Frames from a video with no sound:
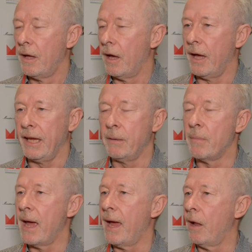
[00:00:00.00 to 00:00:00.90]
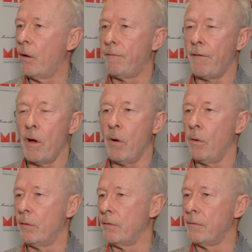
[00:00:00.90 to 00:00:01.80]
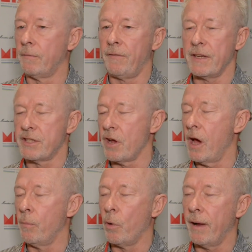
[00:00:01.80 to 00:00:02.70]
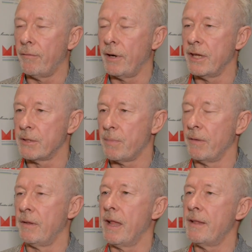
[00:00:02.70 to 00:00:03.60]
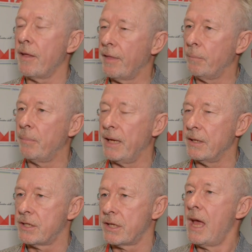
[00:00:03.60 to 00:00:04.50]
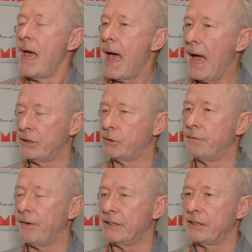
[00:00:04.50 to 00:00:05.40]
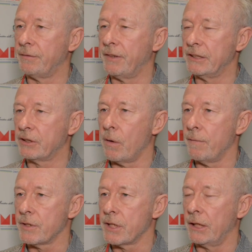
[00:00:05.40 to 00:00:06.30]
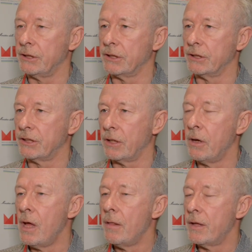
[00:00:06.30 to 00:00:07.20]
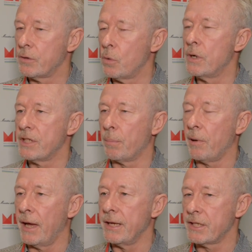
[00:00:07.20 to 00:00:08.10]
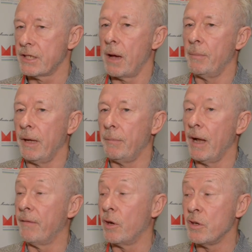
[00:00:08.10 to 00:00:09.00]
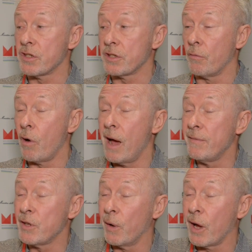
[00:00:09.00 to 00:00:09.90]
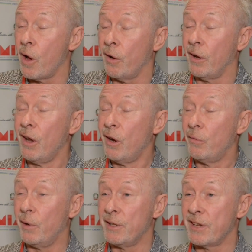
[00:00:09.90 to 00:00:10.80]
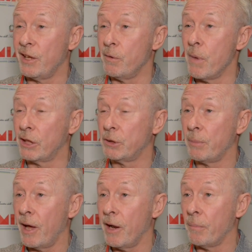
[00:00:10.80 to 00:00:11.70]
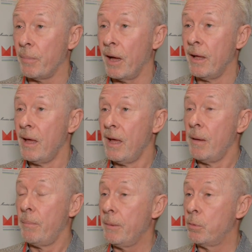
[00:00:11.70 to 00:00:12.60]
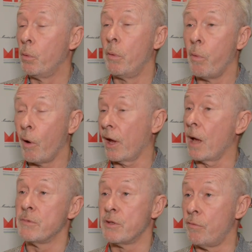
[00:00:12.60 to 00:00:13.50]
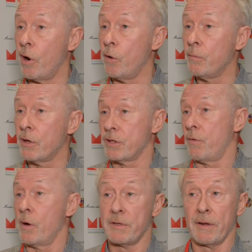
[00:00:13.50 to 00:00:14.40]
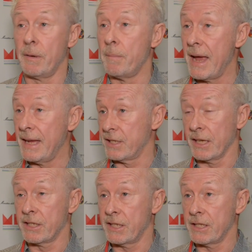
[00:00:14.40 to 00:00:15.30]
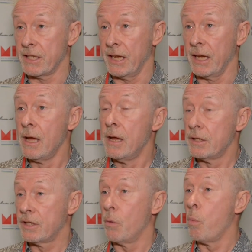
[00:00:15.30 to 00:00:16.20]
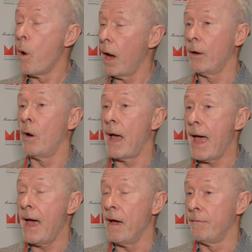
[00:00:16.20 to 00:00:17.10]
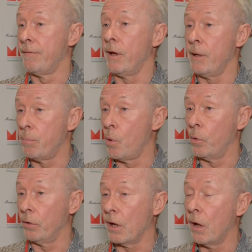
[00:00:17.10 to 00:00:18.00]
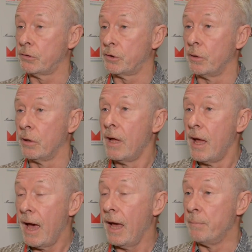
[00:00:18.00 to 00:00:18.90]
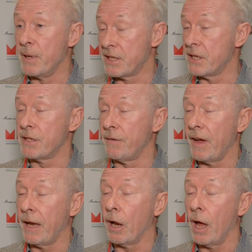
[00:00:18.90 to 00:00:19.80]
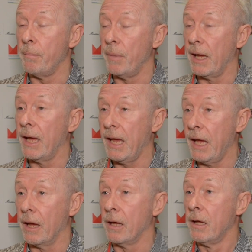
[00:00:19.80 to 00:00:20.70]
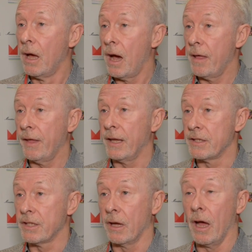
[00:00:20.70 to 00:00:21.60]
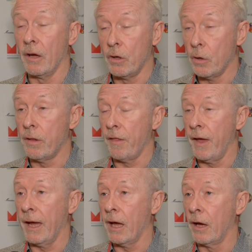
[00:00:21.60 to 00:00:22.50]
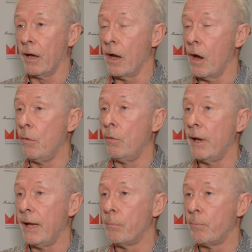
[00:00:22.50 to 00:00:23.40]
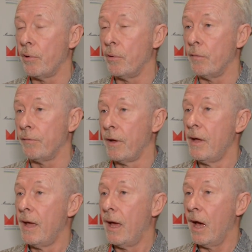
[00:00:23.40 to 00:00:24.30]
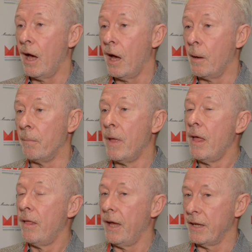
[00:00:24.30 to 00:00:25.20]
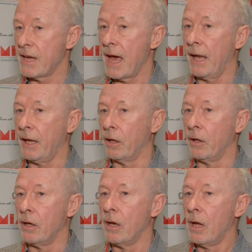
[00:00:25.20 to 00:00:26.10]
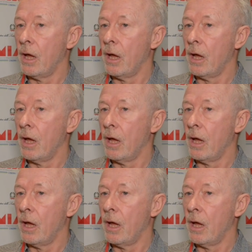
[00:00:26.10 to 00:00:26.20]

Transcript: email, phone, FaceTime, whatever it is, but nothing beats actual face to face conversations. So there's always a place. I mean, I've only just arrived, so I can't really tell you much about it, but people will want to come to Rome because Rome's an amazing city. So why not have an important cultural and business event like Mia here? I think it's a good thing and can only improve Italian